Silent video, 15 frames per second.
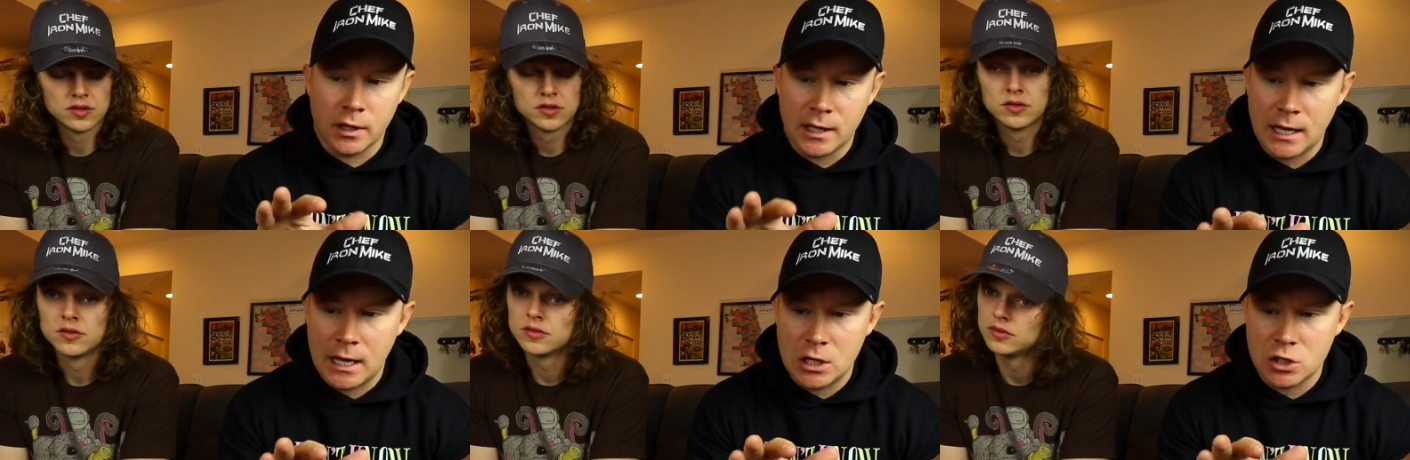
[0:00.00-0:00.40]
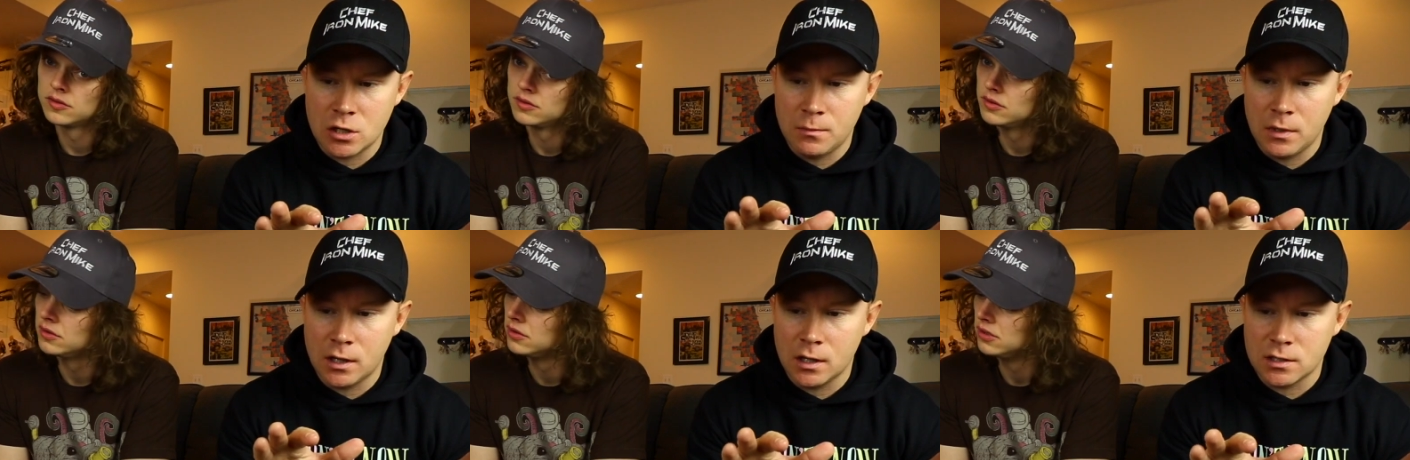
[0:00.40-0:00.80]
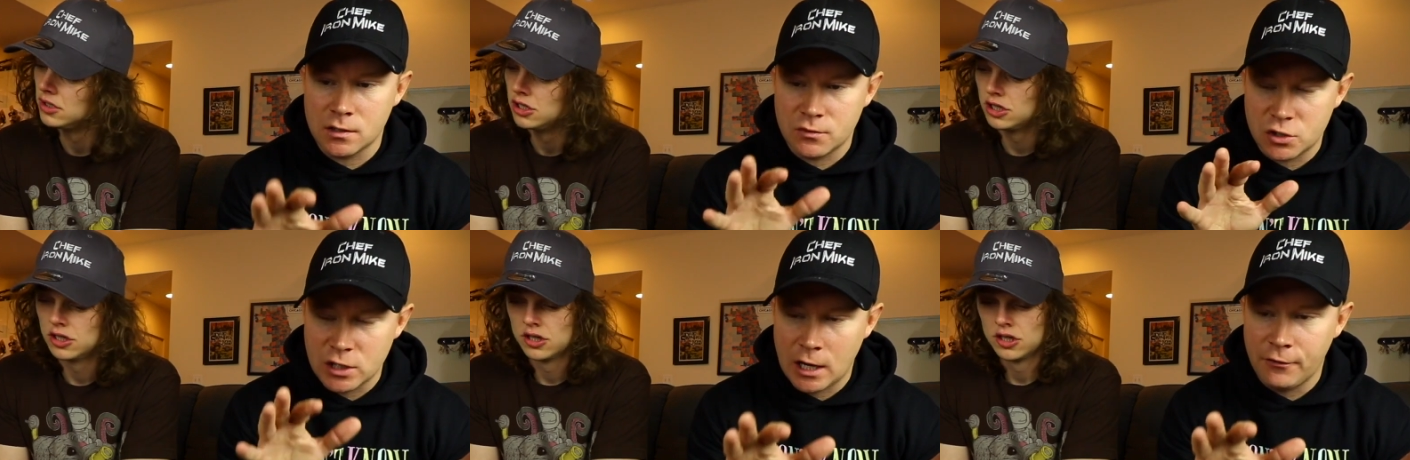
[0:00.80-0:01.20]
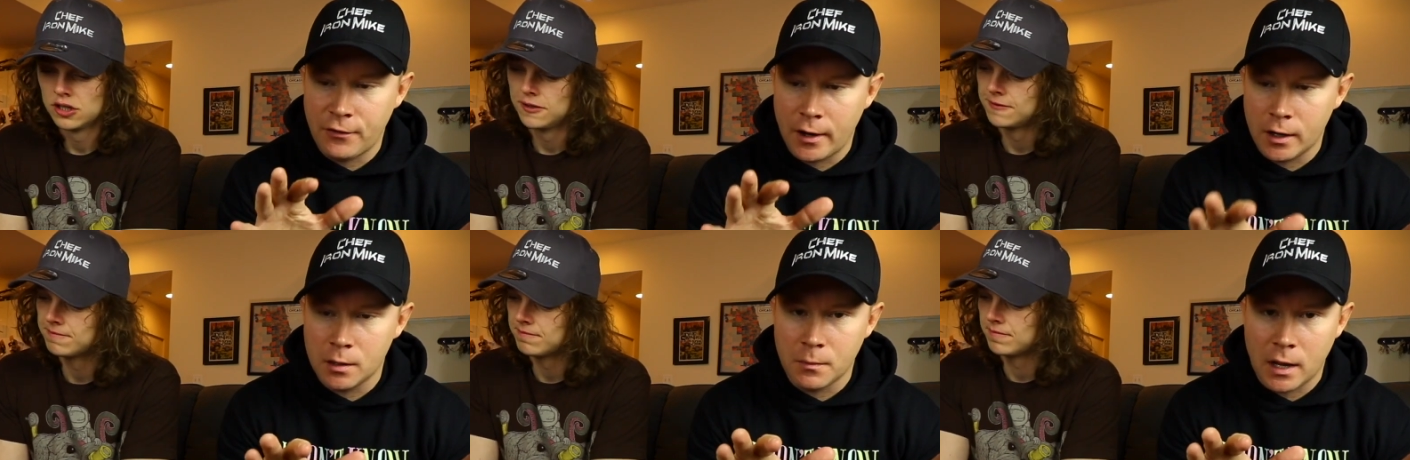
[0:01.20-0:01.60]
Speaker 1: occasion because of
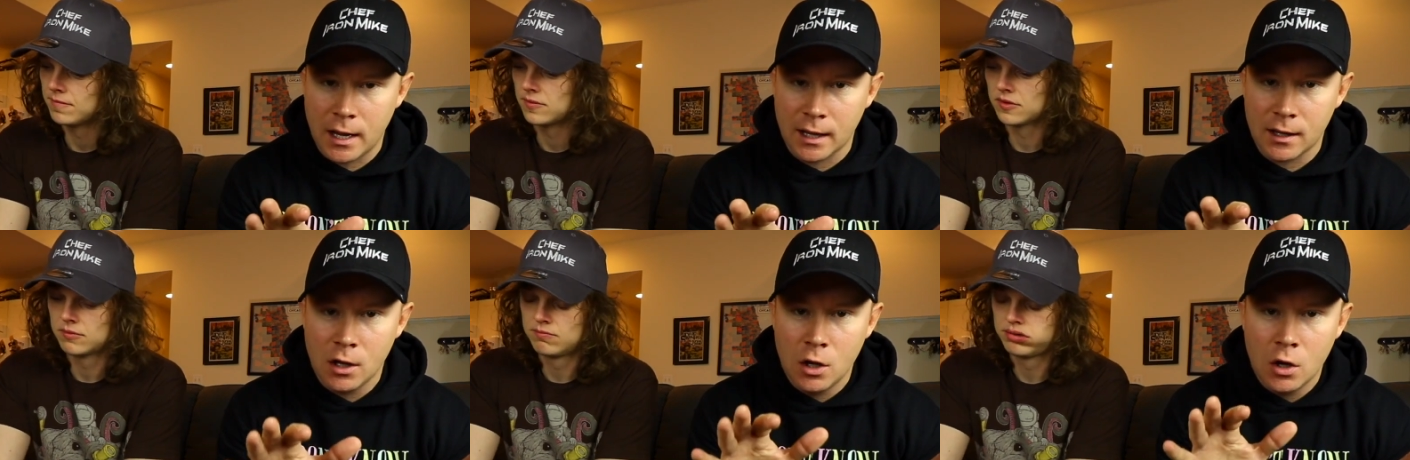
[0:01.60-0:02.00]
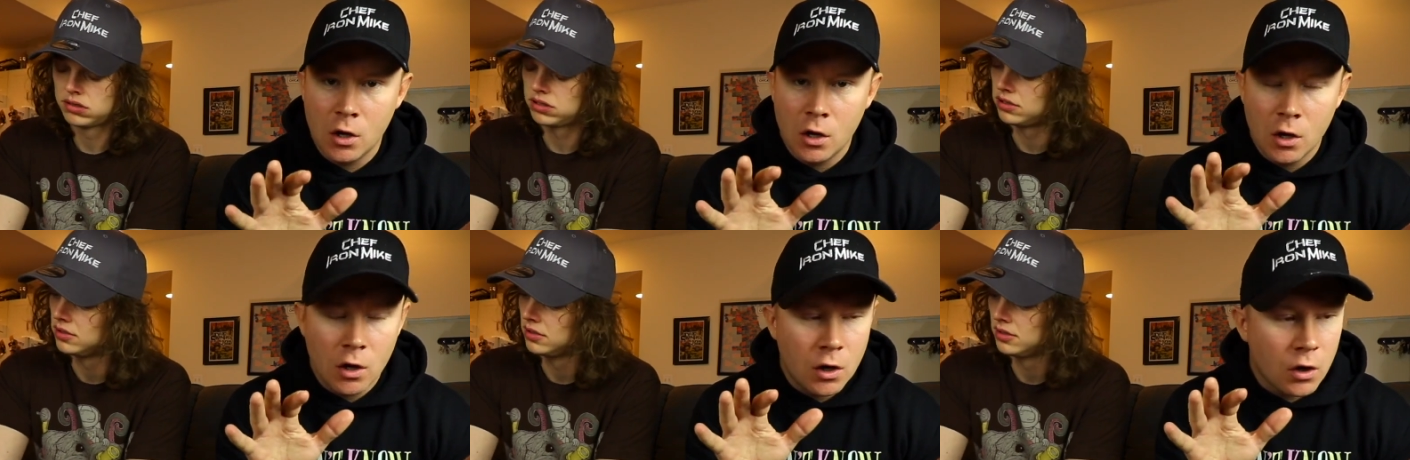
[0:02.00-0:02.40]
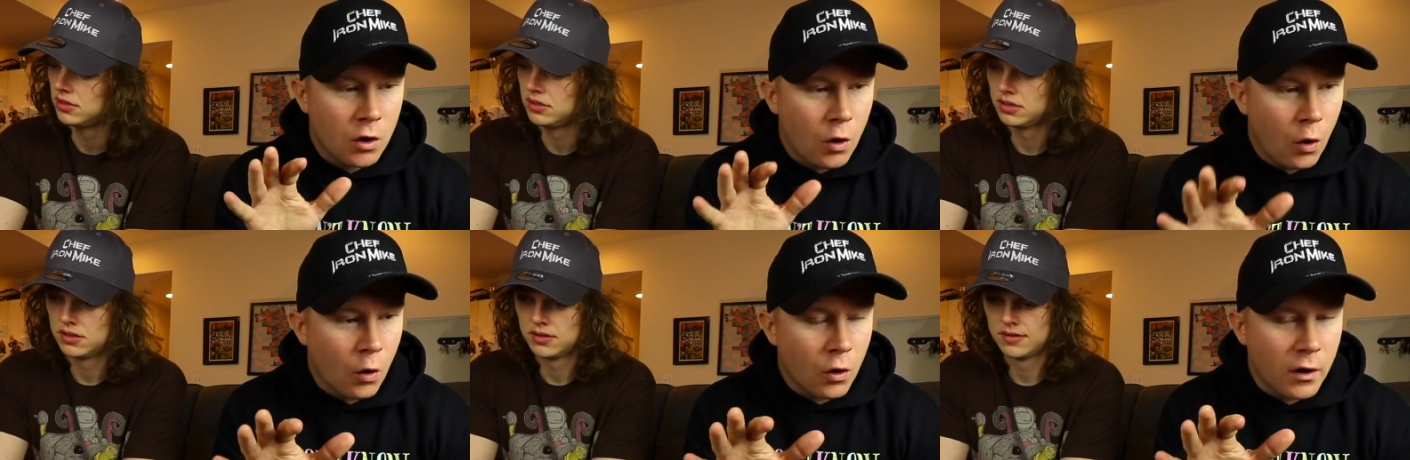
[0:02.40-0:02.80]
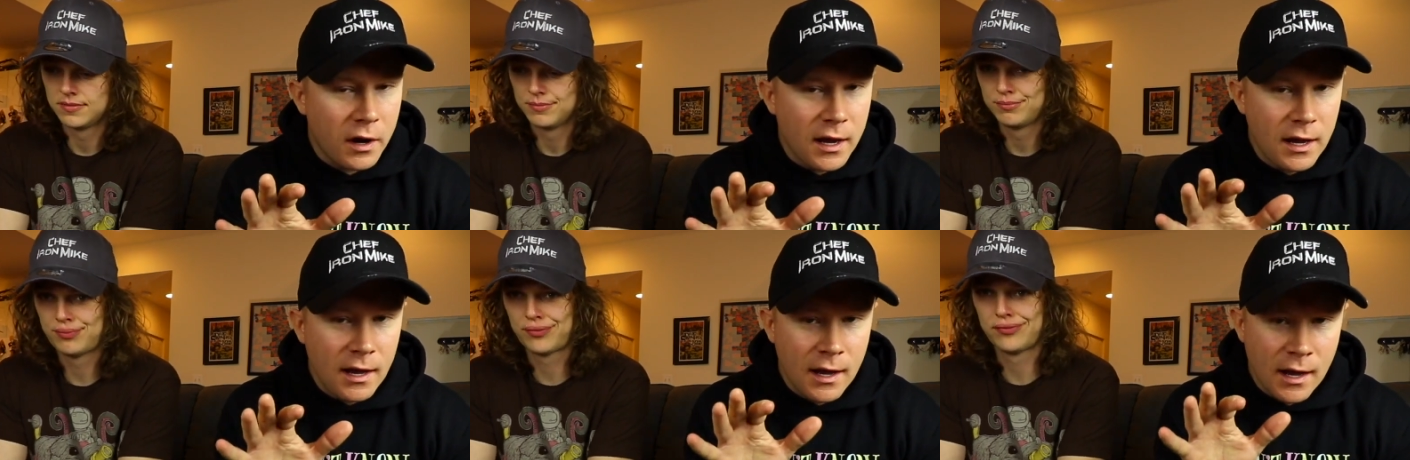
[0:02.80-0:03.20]
Chef Iron Mike, Corey